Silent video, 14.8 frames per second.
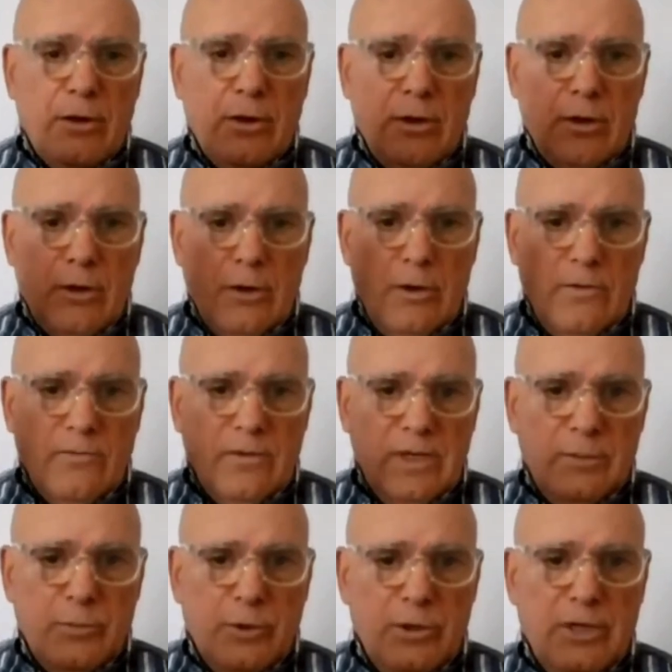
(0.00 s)
of
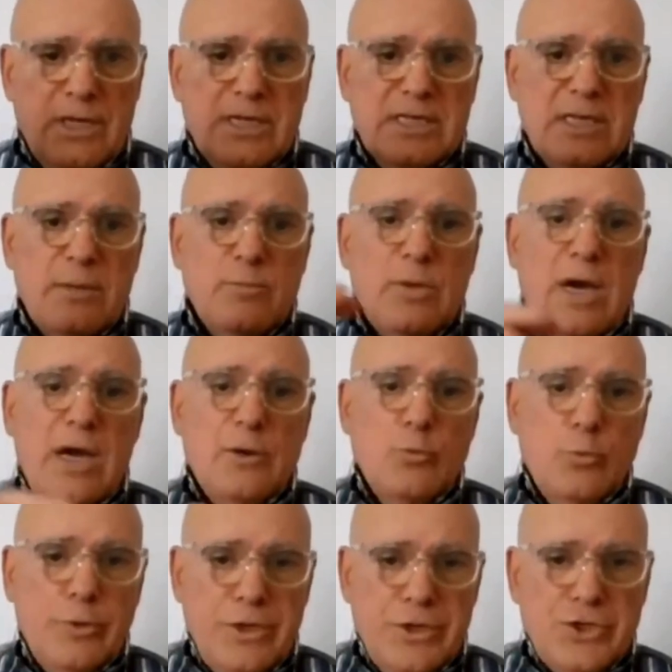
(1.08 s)
liberalism, on
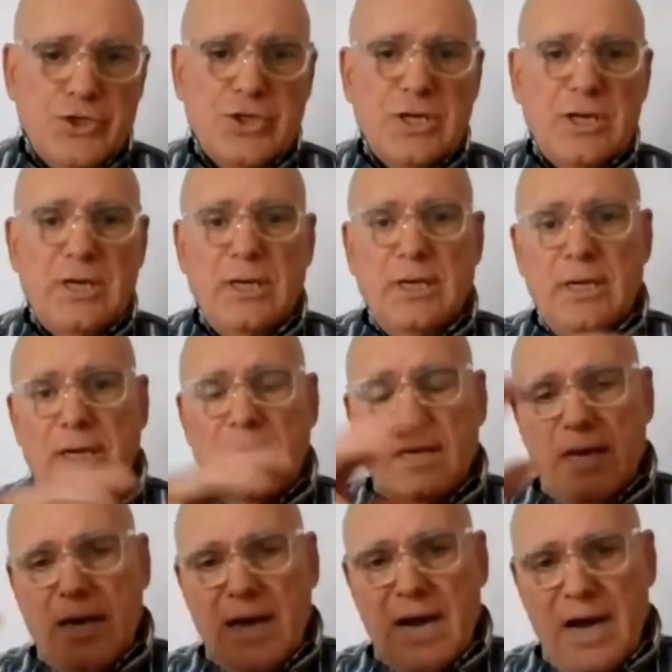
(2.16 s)
which
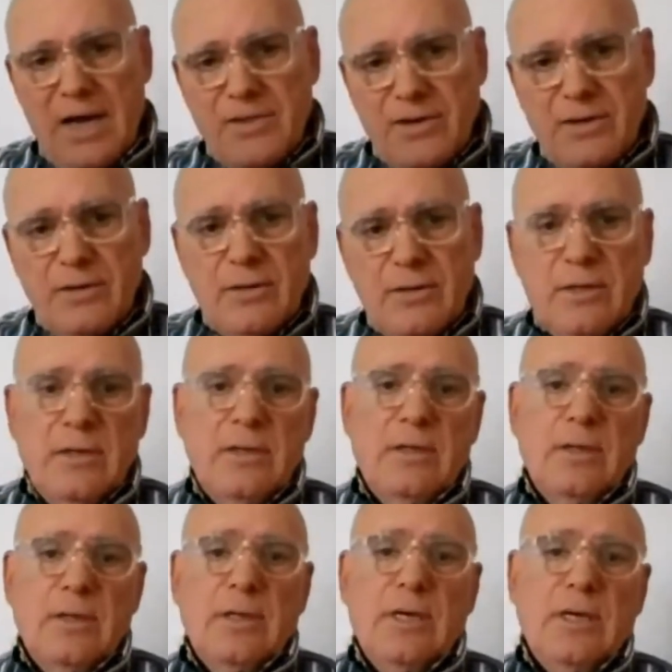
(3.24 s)
other
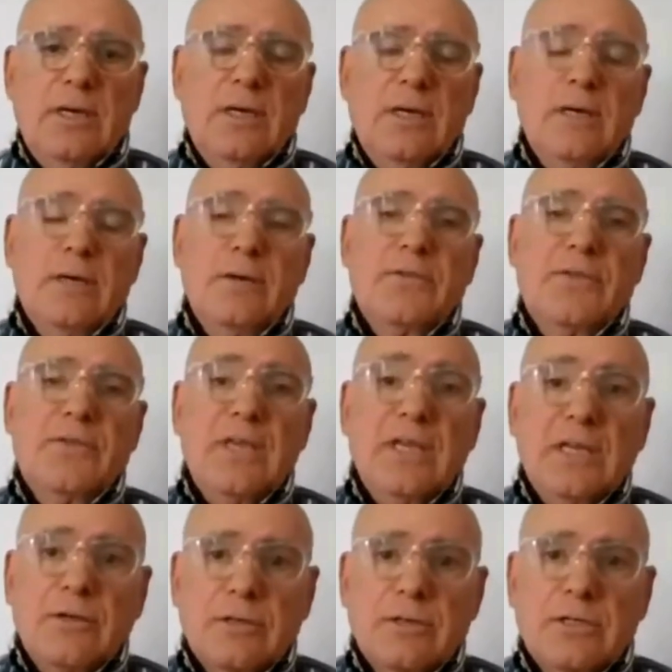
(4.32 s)

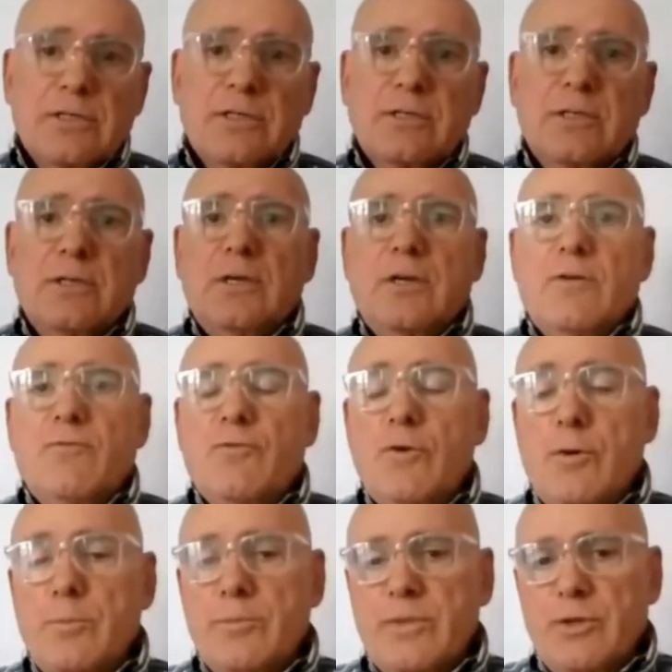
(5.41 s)
thinkers
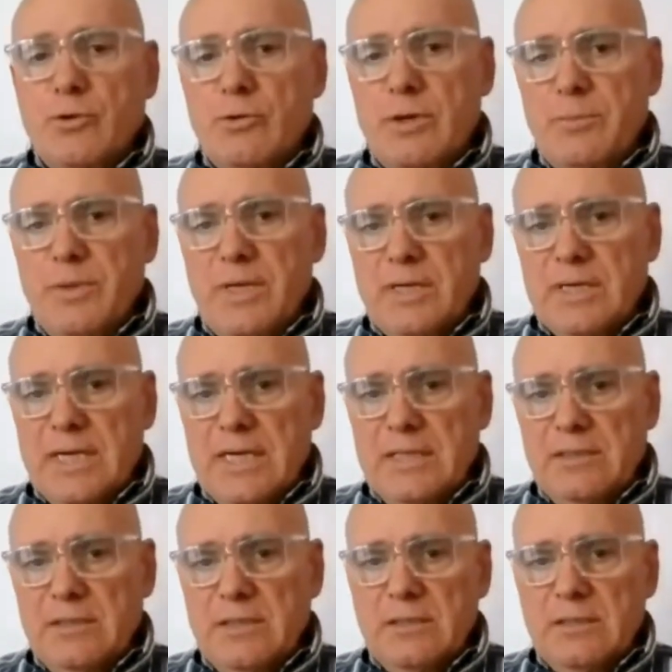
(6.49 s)
from the European
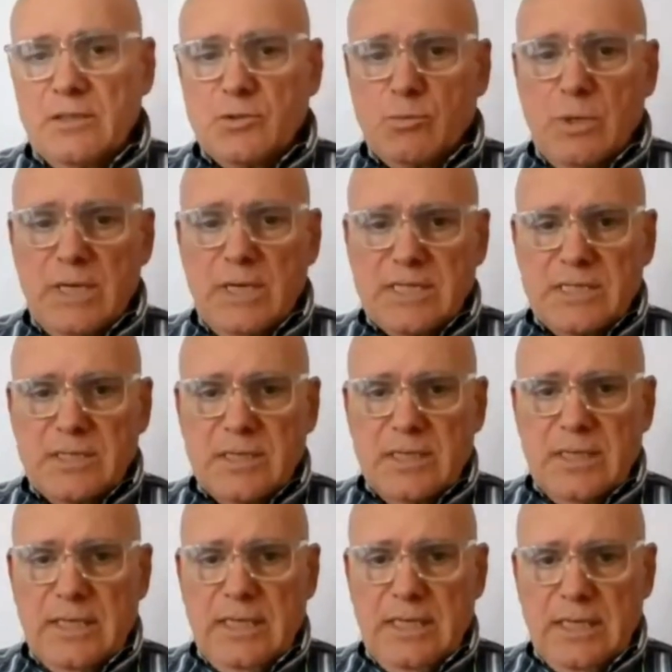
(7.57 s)
continent as well as
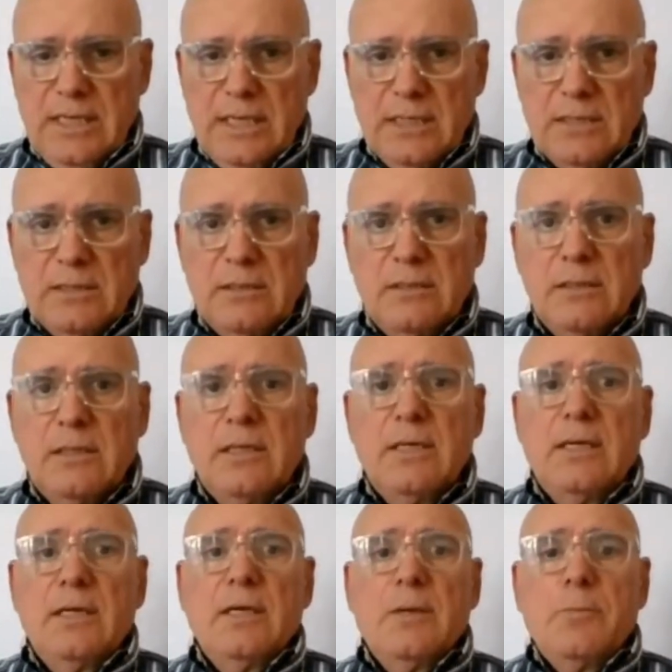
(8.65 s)
England
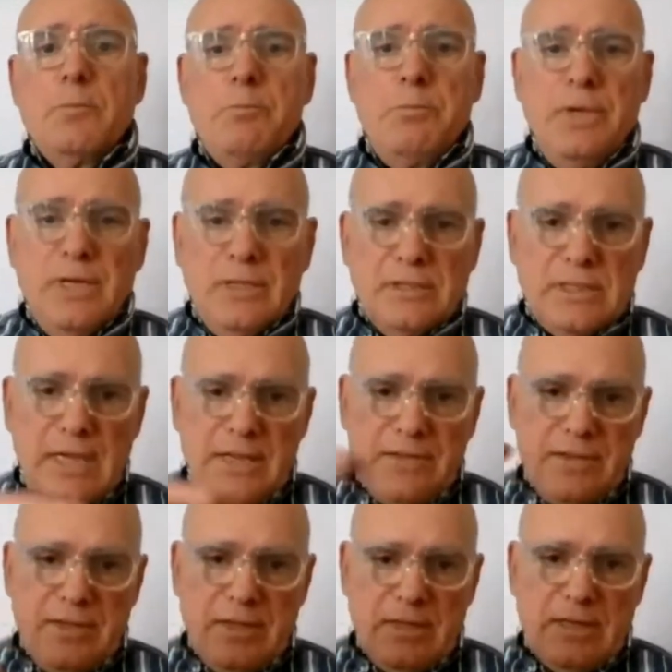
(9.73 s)
built on
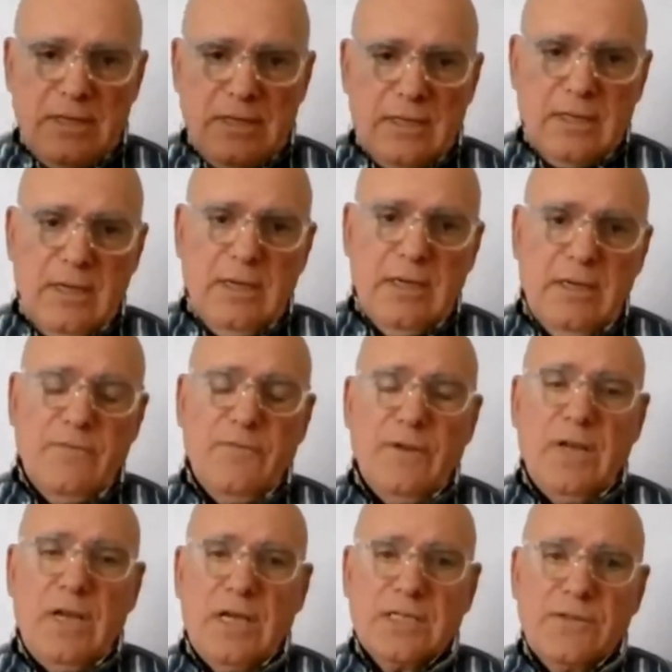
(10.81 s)
the
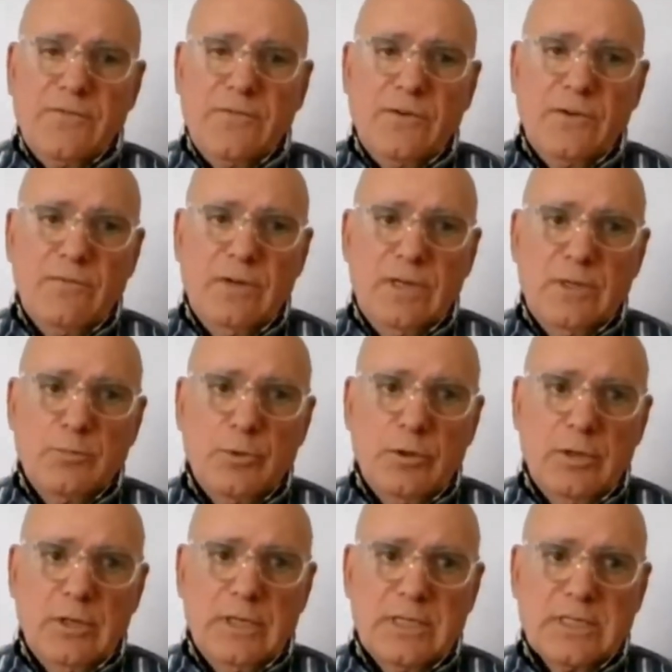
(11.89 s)
philosophy of
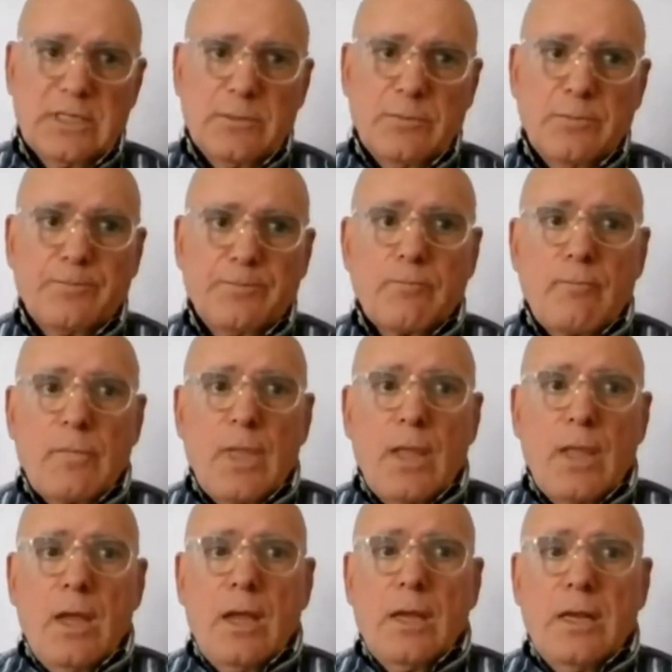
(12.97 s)
liberalism.
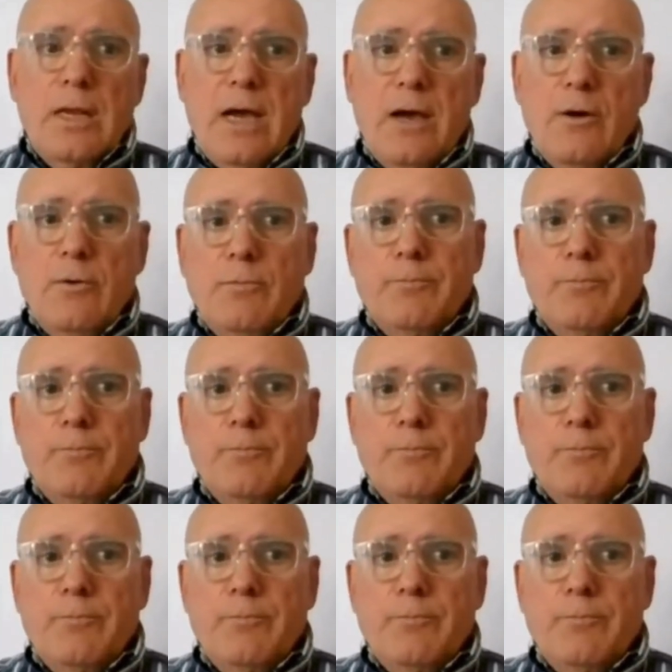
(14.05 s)
Now,